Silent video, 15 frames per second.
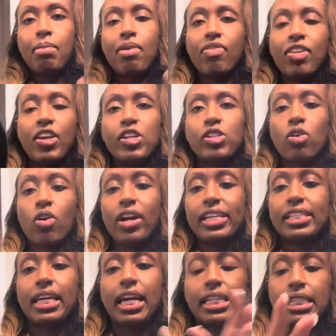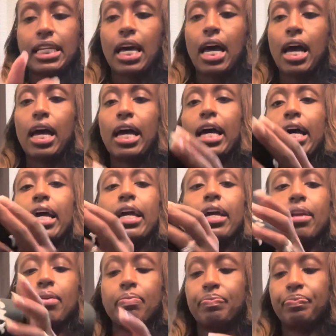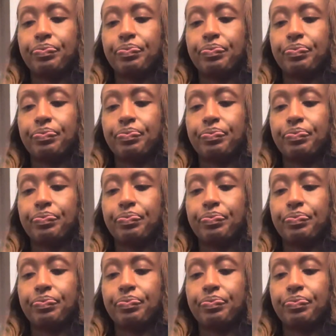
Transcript: And these are a size nine.